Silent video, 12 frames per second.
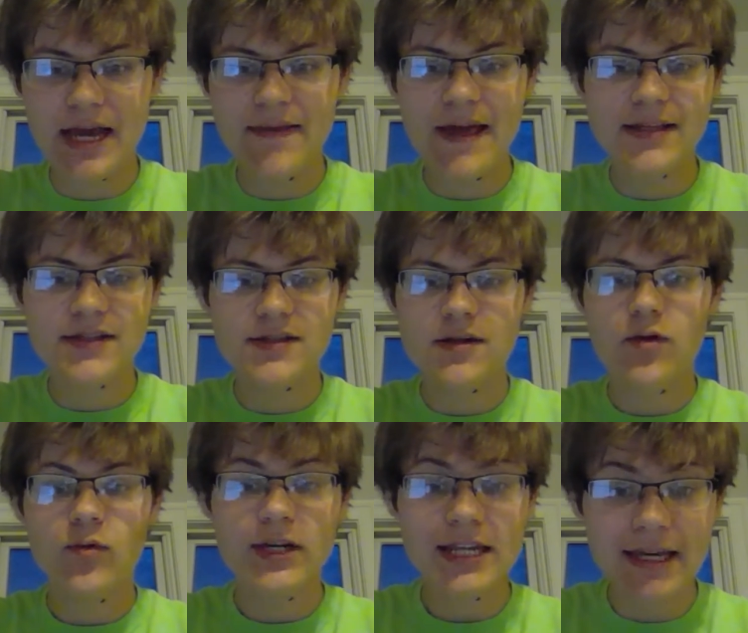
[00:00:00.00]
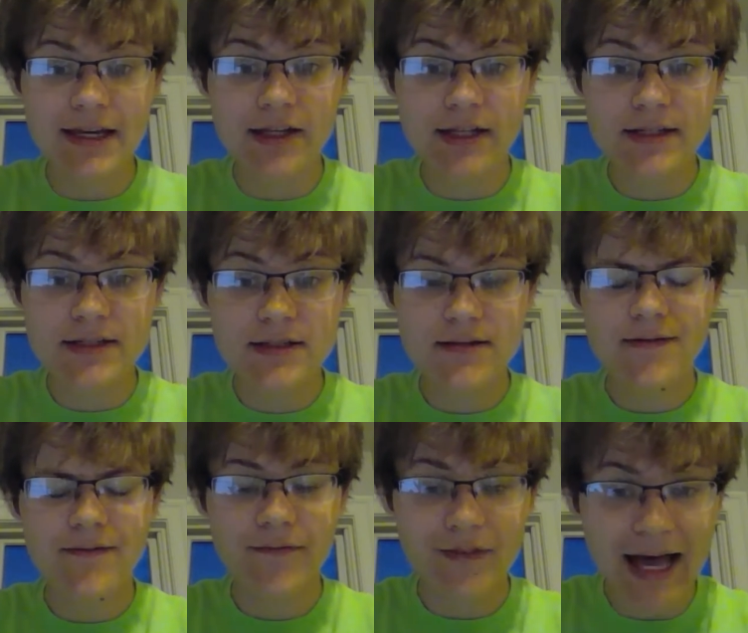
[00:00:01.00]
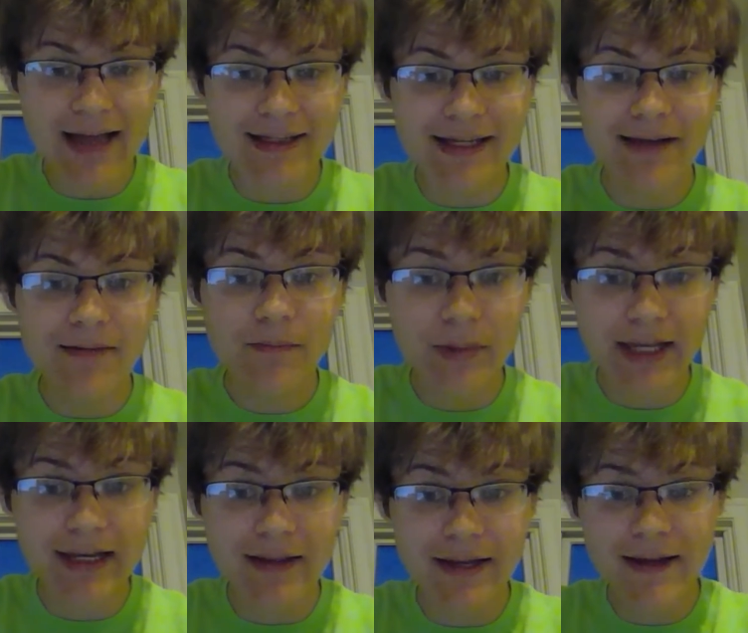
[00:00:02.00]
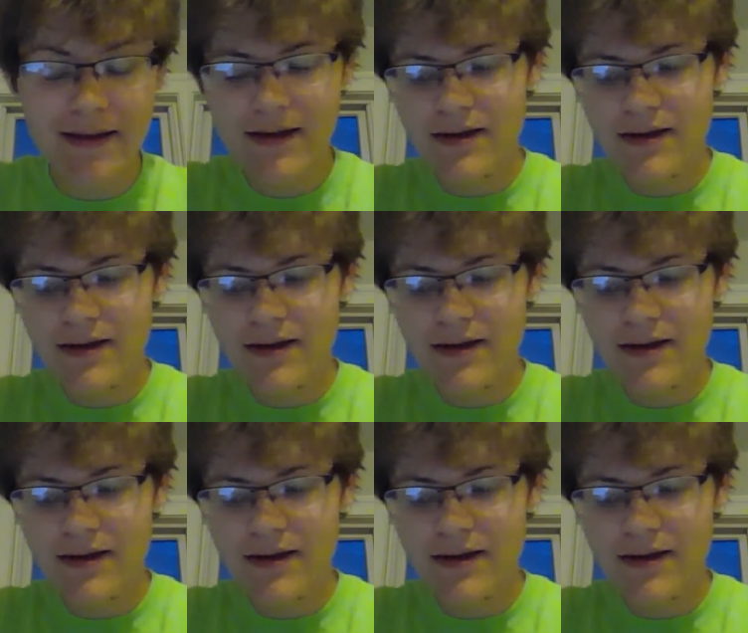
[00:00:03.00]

and that's ridiculous, flatly, plainly.